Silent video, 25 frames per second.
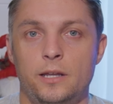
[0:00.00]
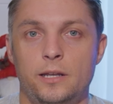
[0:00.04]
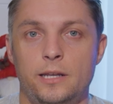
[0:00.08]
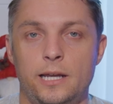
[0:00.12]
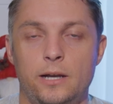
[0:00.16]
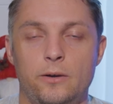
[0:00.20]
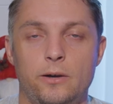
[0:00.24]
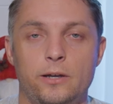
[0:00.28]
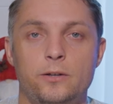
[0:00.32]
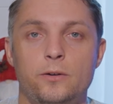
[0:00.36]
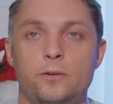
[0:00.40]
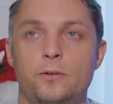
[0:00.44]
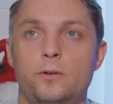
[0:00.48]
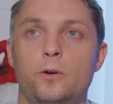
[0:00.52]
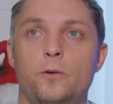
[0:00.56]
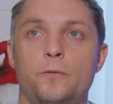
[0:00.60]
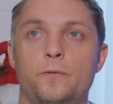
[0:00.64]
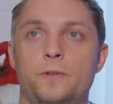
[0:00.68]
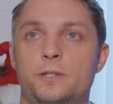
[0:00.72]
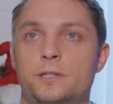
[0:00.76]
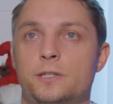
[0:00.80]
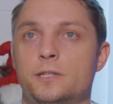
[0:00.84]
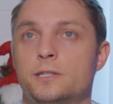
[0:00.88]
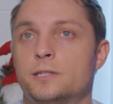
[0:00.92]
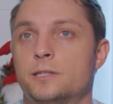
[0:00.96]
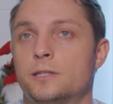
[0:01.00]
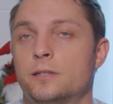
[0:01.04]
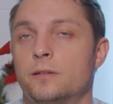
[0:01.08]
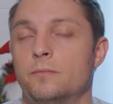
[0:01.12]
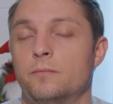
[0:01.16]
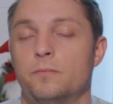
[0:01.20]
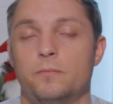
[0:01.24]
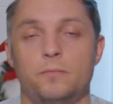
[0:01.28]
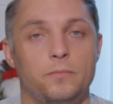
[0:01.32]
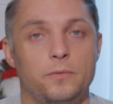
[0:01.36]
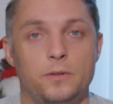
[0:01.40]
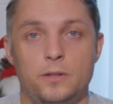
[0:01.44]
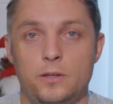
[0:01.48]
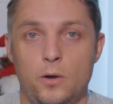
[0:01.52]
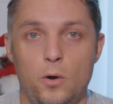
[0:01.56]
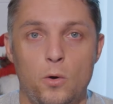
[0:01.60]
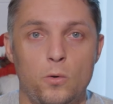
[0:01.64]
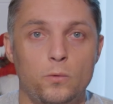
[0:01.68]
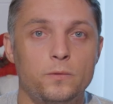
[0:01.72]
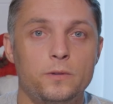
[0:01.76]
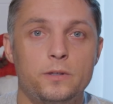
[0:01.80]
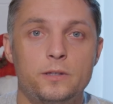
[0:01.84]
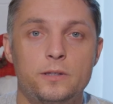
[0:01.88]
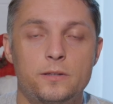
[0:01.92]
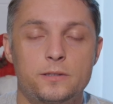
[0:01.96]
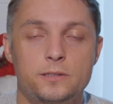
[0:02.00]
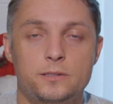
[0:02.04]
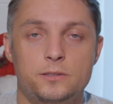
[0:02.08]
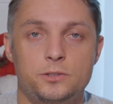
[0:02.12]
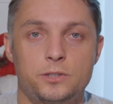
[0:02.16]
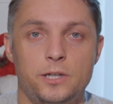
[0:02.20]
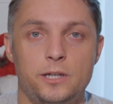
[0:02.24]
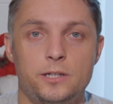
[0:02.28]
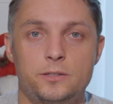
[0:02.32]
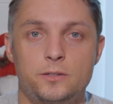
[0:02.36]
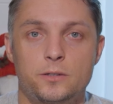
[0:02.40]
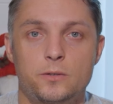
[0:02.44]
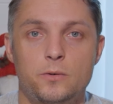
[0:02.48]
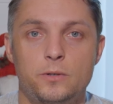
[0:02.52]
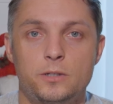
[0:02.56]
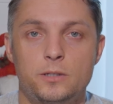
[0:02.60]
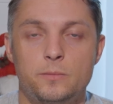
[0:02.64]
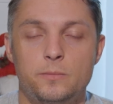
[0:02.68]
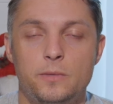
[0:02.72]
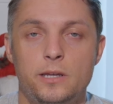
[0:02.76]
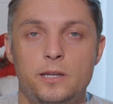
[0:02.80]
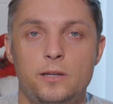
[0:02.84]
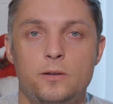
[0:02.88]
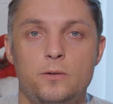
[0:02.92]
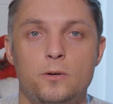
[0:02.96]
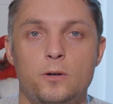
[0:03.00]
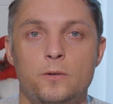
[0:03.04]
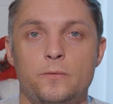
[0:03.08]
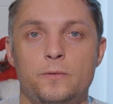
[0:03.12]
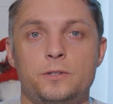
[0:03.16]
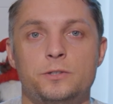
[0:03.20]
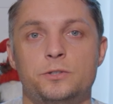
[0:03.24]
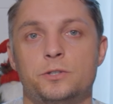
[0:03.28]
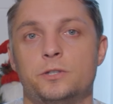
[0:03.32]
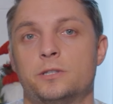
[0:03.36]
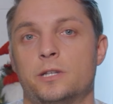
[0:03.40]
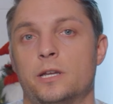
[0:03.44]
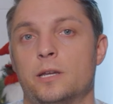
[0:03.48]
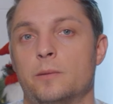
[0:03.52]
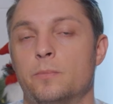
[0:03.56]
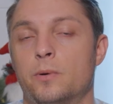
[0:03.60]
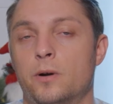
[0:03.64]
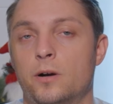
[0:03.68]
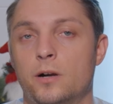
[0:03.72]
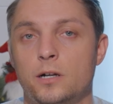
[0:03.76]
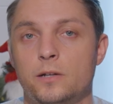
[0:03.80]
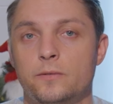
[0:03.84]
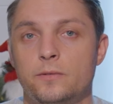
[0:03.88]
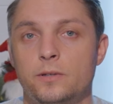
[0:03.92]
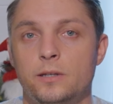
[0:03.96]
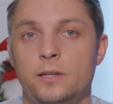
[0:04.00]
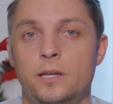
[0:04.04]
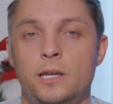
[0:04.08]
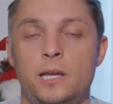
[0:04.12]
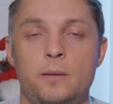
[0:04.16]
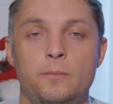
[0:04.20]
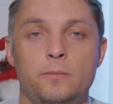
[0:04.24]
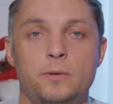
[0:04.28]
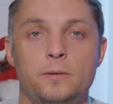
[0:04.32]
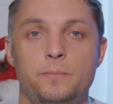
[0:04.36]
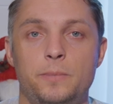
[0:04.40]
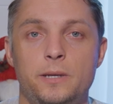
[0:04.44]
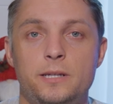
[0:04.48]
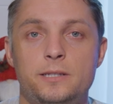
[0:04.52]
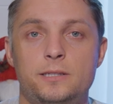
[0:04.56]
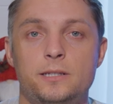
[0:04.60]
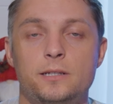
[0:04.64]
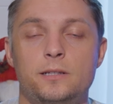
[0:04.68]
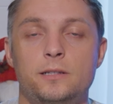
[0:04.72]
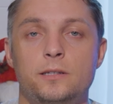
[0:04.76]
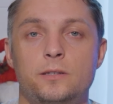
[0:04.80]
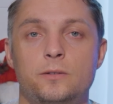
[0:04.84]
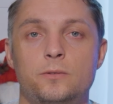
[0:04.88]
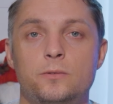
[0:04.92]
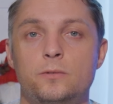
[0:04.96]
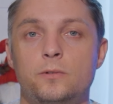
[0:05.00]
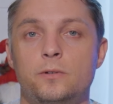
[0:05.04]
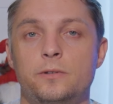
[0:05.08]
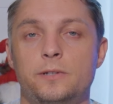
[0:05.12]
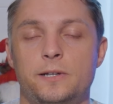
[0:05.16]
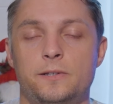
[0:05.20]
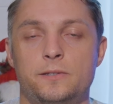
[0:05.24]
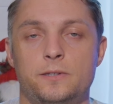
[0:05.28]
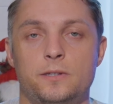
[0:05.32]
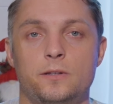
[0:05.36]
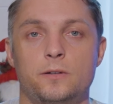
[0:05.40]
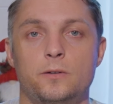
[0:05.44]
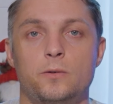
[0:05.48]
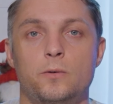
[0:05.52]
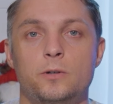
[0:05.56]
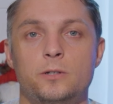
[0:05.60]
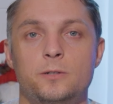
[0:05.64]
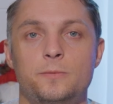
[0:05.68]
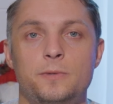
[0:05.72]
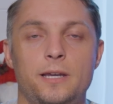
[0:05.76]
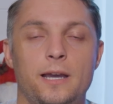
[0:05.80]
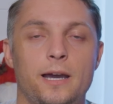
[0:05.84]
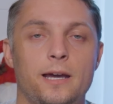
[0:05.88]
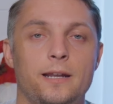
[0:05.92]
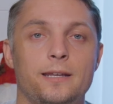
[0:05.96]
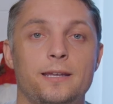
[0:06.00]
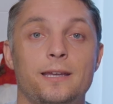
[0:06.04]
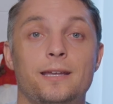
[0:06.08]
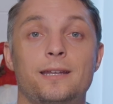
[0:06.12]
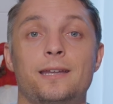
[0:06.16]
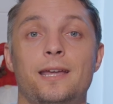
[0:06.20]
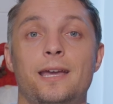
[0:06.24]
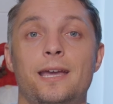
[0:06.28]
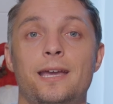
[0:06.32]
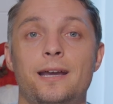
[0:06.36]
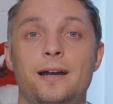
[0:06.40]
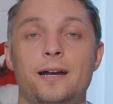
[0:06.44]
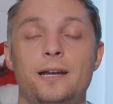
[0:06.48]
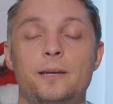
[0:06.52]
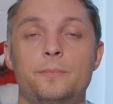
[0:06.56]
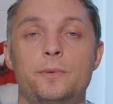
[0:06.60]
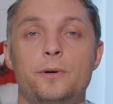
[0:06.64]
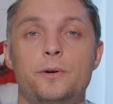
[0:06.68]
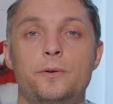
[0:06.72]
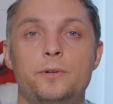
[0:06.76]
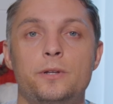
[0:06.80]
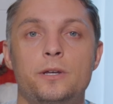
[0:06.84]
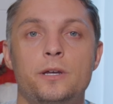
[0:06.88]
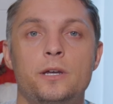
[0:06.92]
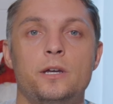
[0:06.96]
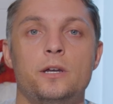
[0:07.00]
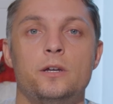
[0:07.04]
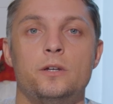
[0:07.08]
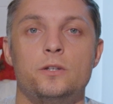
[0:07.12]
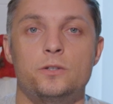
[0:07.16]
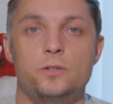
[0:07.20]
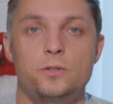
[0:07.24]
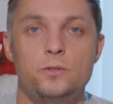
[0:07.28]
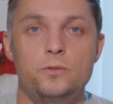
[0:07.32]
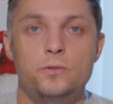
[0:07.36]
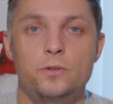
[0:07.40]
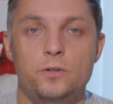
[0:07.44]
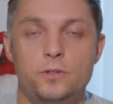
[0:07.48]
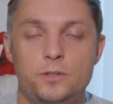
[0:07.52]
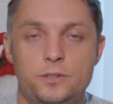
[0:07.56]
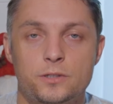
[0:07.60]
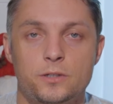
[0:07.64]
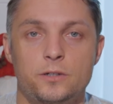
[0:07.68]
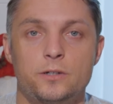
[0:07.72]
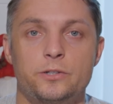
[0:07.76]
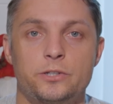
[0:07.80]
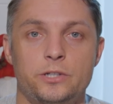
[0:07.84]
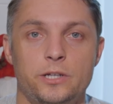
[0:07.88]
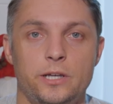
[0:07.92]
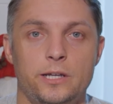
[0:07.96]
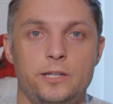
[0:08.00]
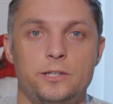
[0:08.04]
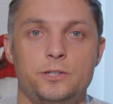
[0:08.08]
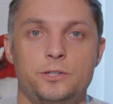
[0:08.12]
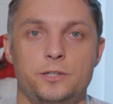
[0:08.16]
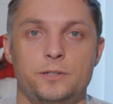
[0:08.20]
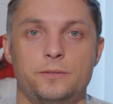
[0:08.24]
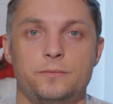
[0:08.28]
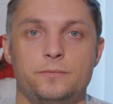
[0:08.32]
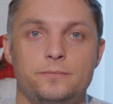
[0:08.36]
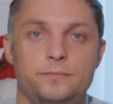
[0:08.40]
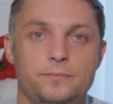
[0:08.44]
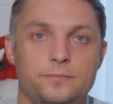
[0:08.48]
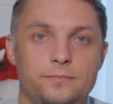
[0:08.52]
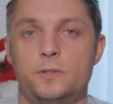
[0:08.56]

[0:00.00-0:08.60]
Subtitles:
Now, I don't know if this is the only change they're going to make or if it's just a part of it, but basically Google announced that they're going to be adding an AI mode to their search engine.